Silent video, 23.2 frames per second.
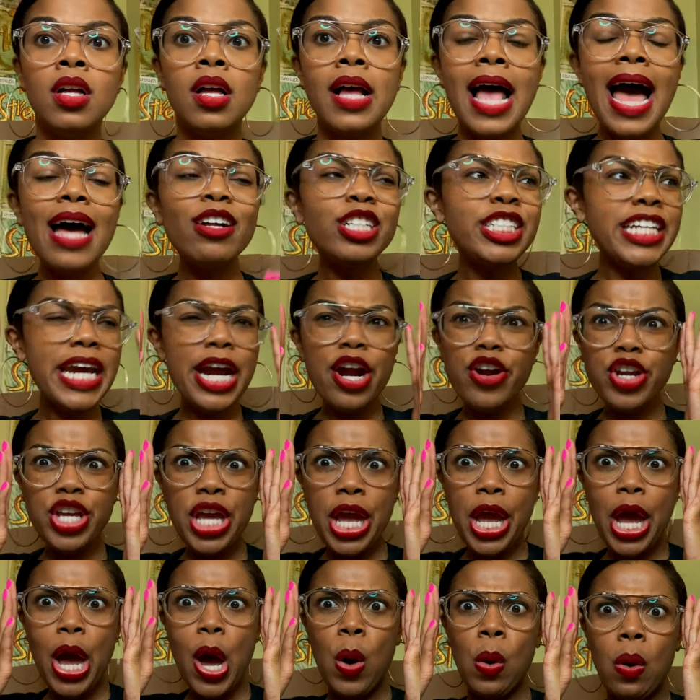How
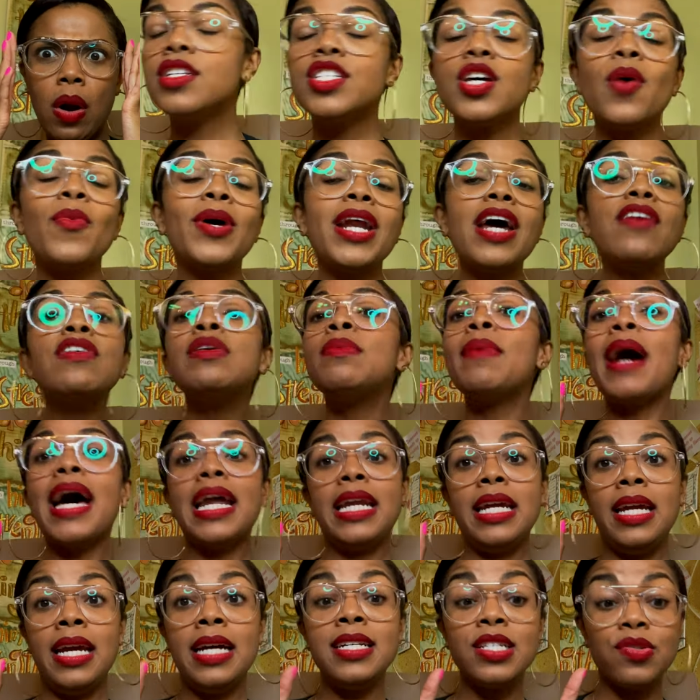dare you? So what
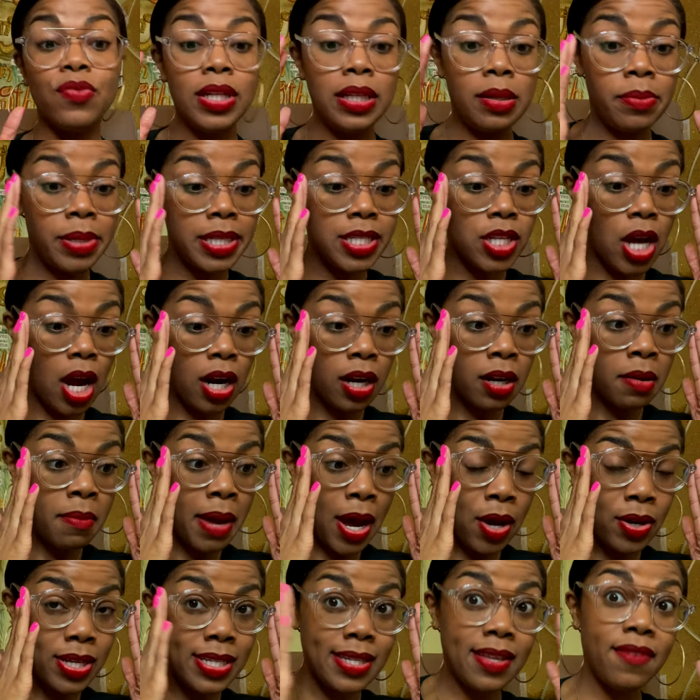everybody has really been talking
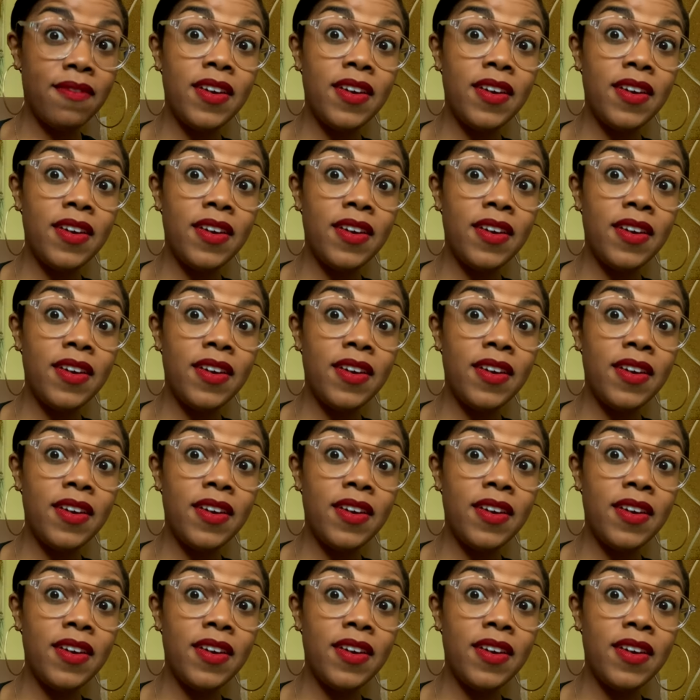about is the